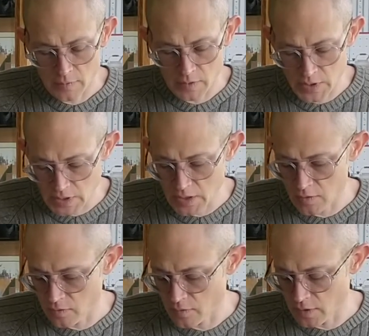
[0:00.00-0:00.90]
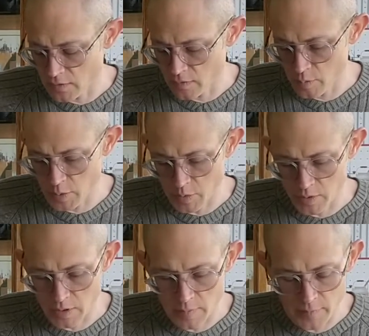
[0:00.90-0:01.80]
tea, if people
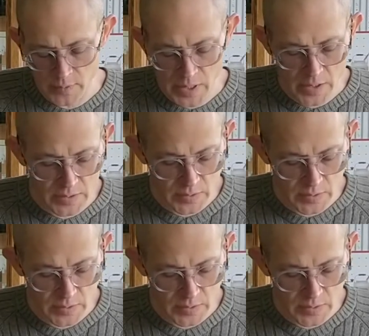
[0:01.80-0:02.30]
are up for that.